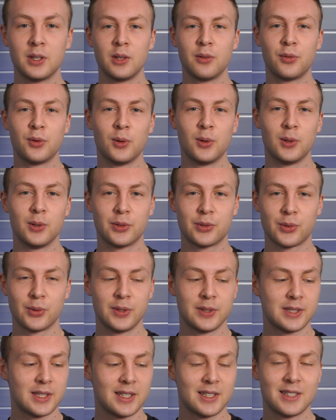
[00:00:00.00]
a full loose
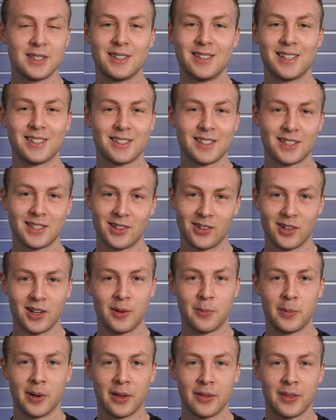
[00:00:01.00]
screws isn't necessarily a
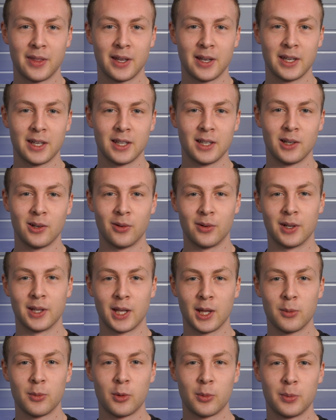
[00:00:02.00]
bad thing in learning
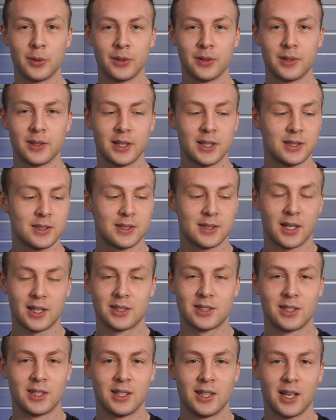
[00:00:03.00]
game development. It's
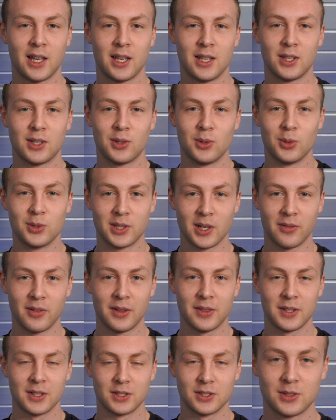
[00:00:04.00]
actually a huge
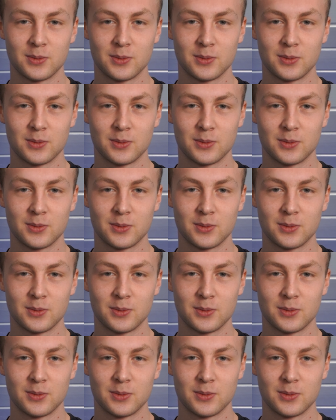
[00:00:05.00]
advantage.